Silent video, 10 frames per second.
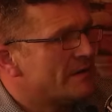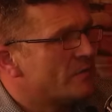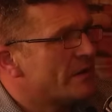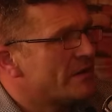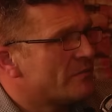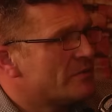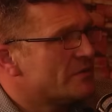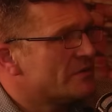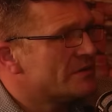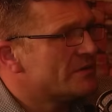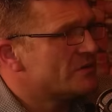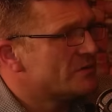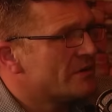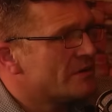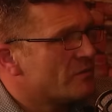And we can put a
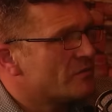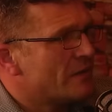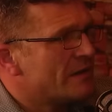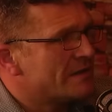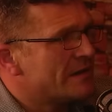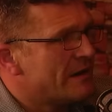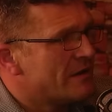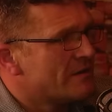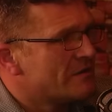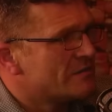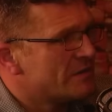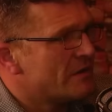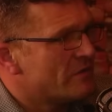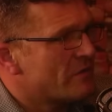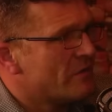condition on how well they are in their